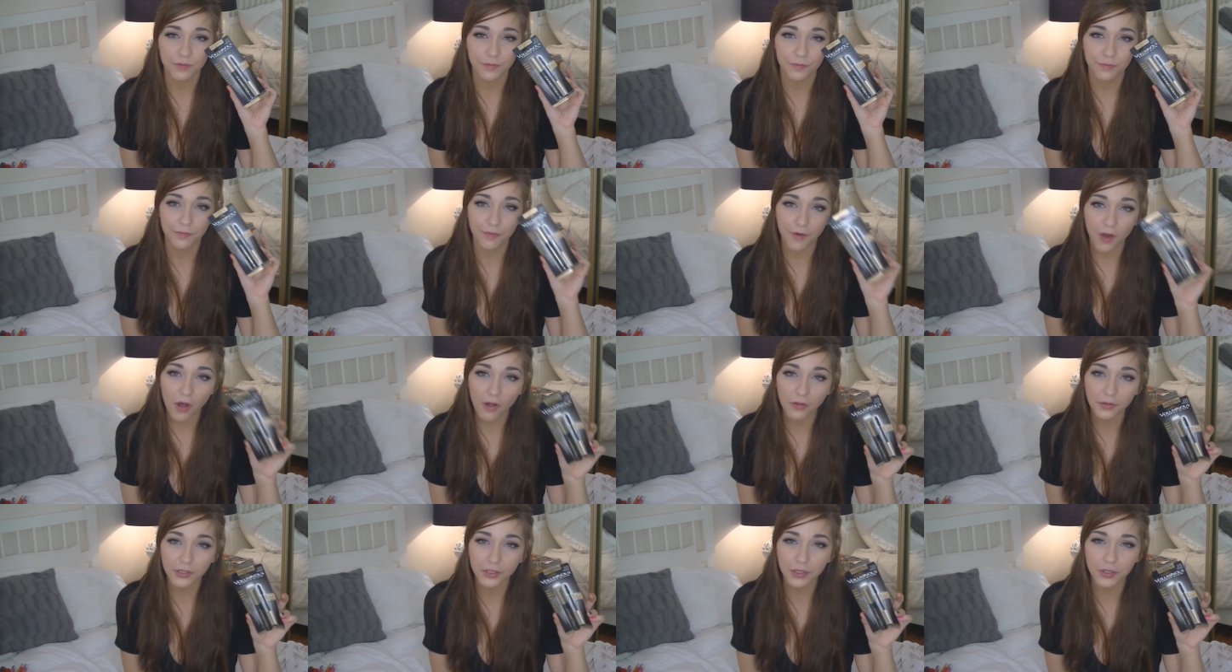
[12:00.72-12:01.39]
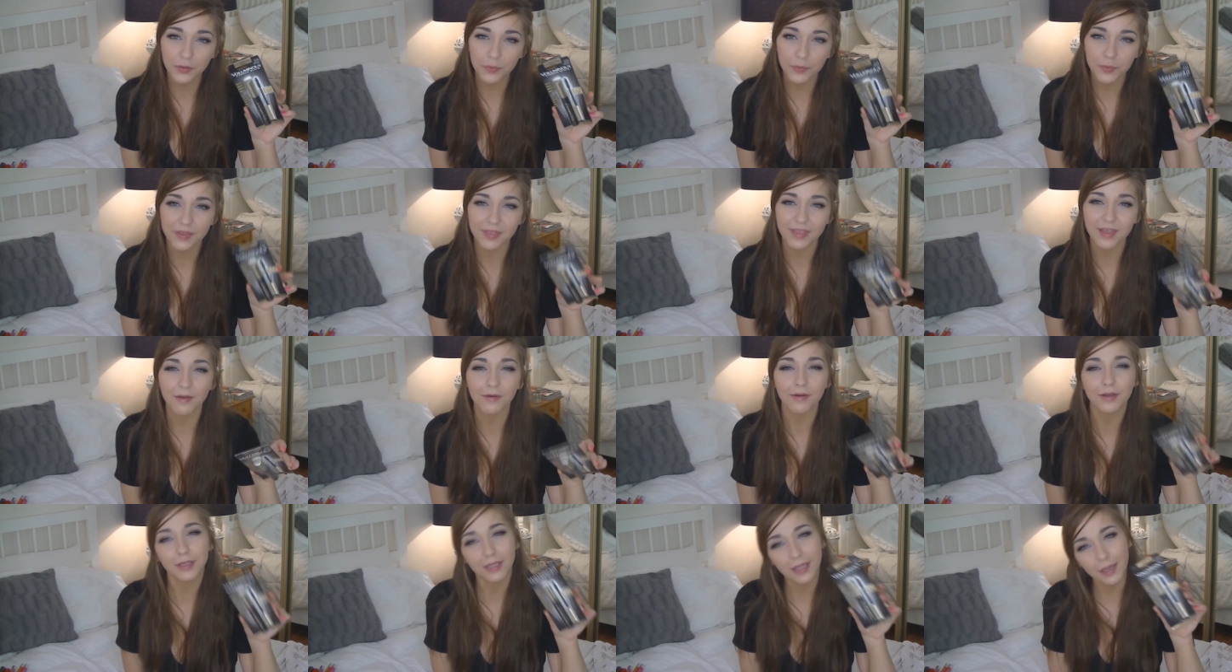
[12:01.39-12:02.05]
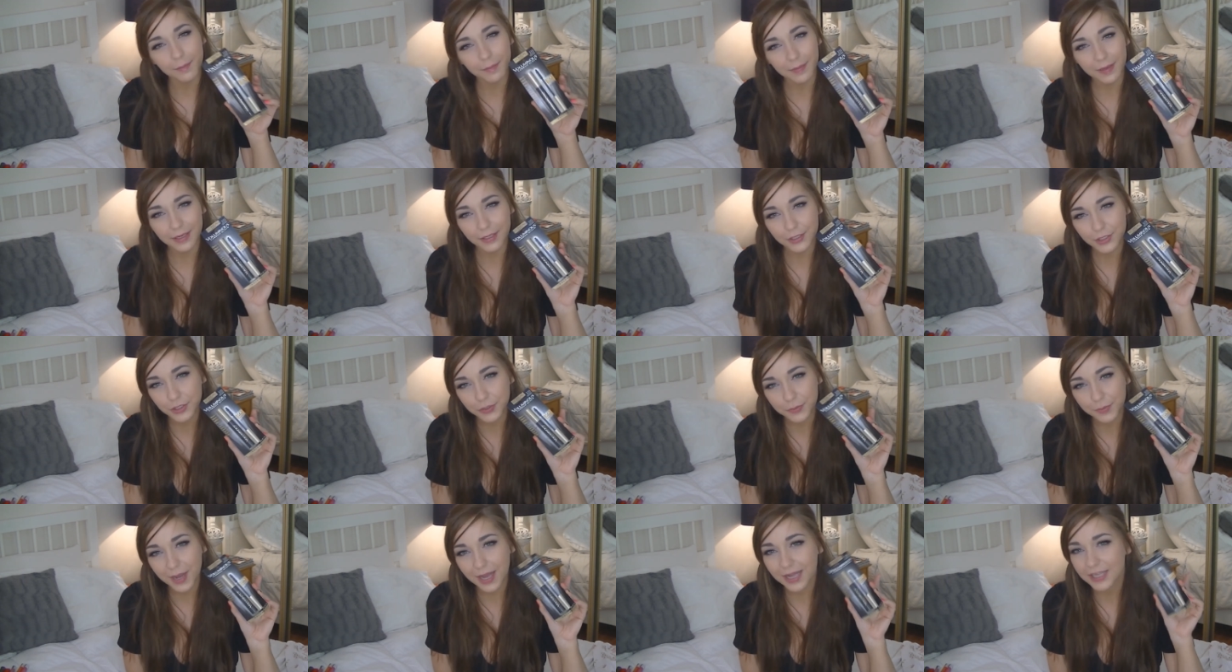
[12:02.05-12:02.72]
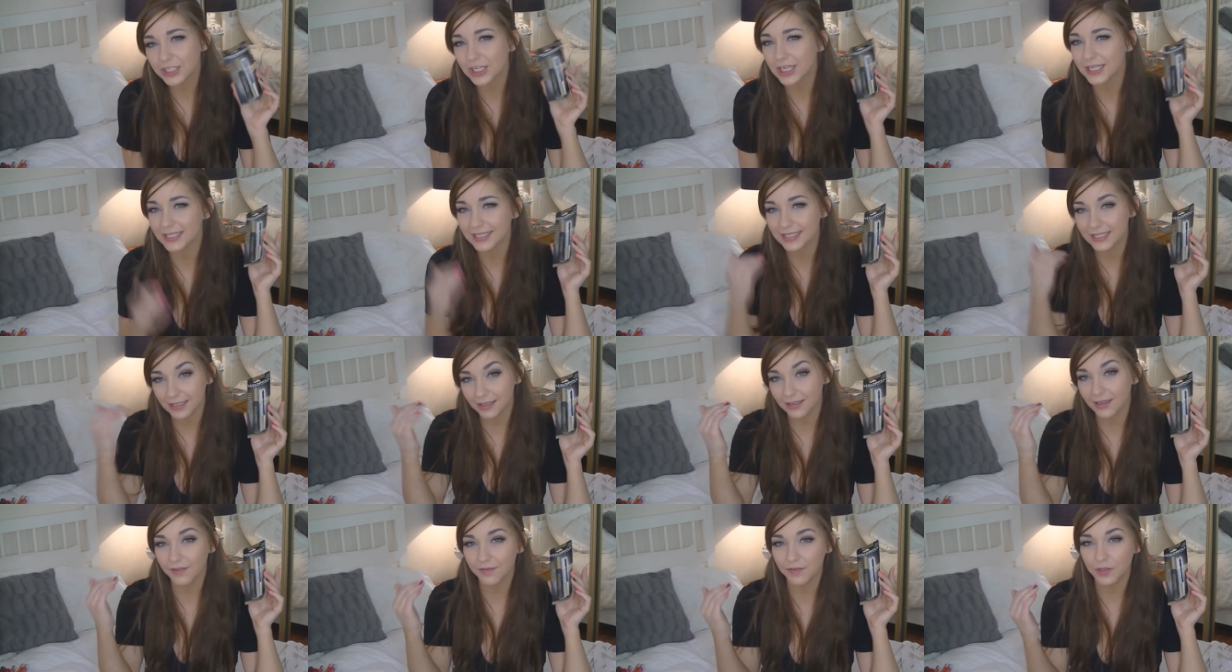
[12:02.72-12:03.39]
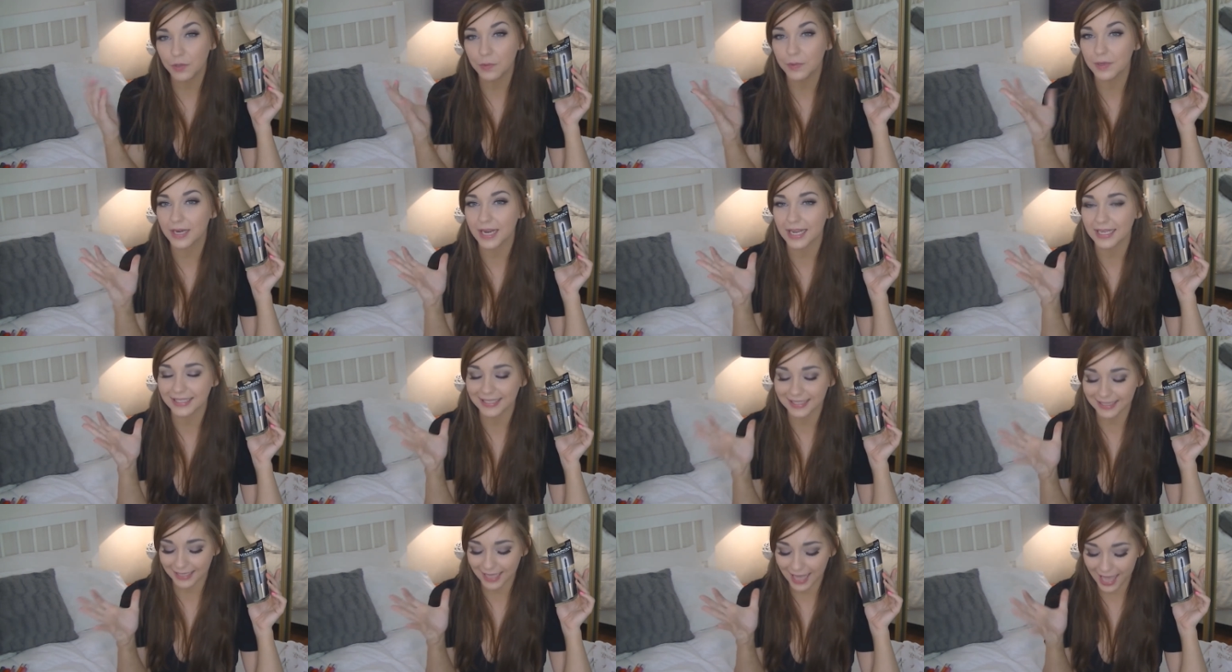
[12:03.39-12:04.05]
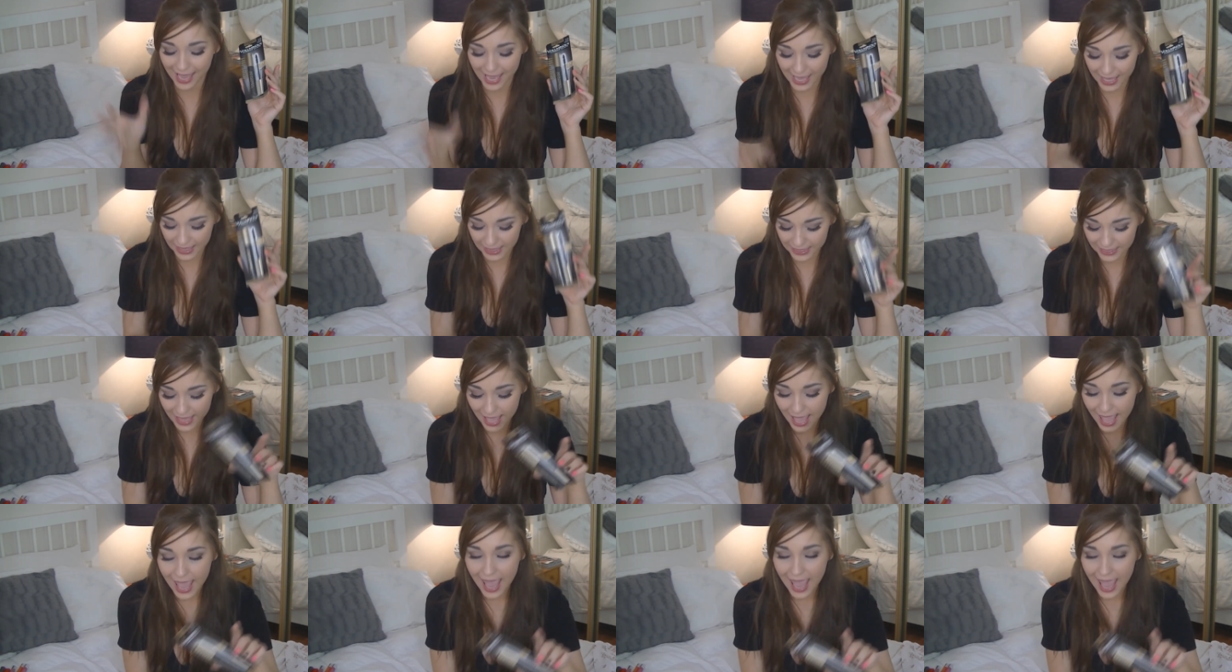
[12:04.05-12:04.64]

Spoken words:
you volume without clumping too much and still giving you a nice length.